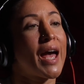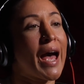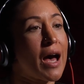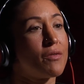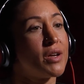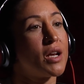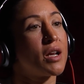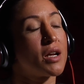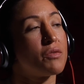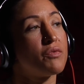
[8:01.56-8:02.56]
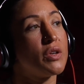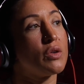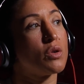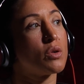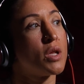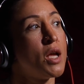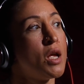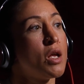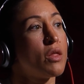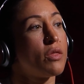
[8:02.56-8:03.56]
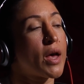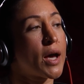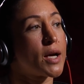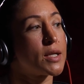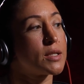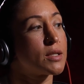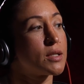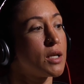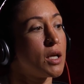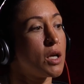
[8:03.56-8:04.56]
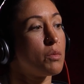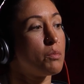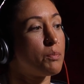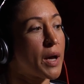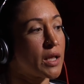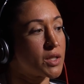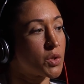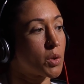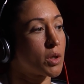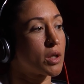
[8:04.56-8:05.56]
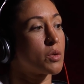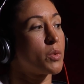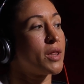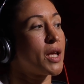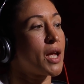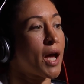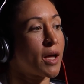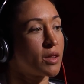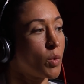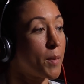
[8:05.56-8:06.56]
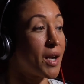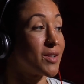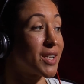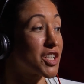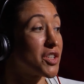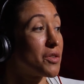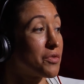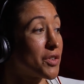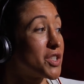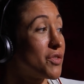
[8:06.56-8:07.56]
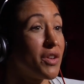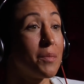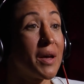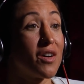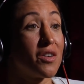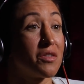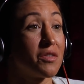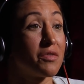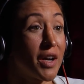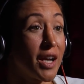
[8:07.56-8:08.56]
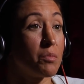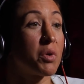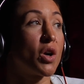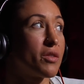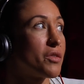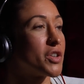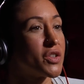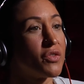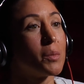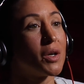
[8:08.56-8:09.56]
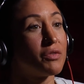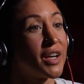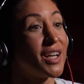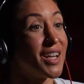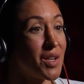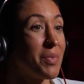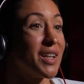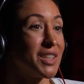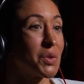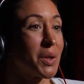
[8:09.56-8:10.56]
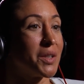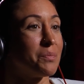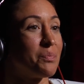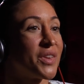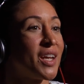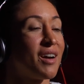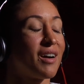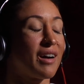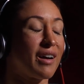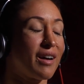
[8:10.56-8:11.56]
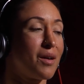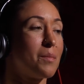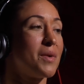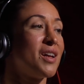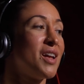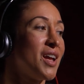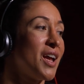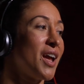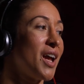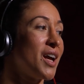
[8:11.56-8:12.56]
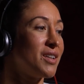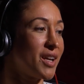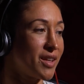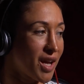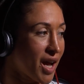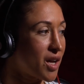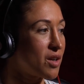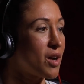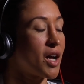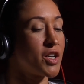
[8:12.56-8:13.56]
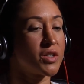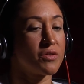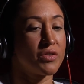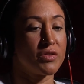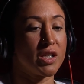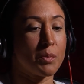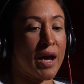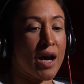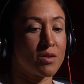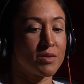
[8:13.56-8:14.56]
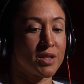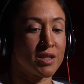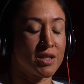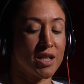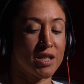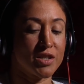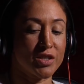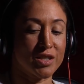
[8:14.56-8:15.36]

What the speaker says: have it. And I feel that Bellator, when they had the women, I was actually part of the first female fight in Bellator. And yeah, they had 115 pounds, and it